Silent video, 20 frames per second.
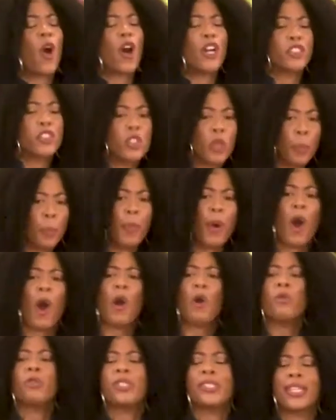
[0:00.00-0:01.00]
are
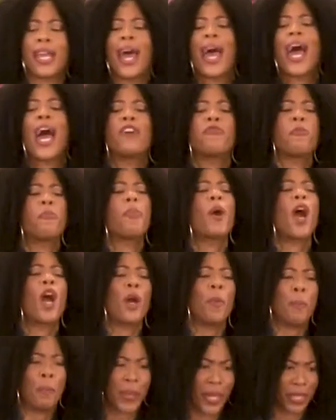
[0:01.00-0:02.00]
supposed to have
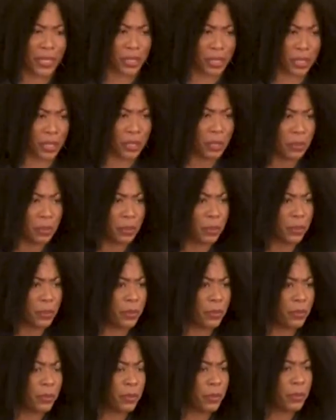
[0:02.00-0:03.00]
purpose.
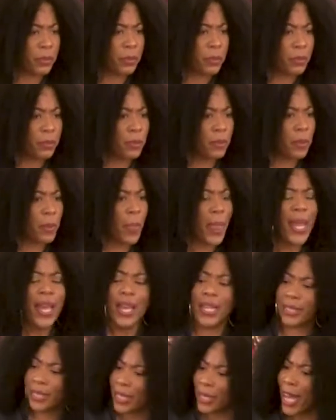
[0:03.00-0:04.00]

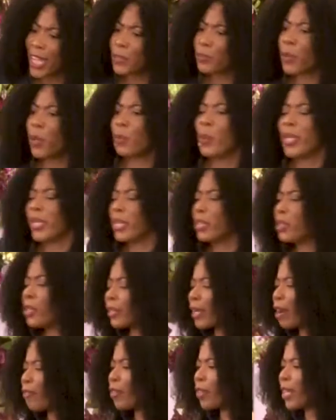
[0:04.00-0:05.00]
And see, that's where we can look
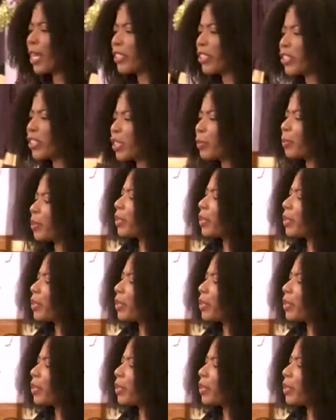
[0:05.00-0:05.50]
at relationships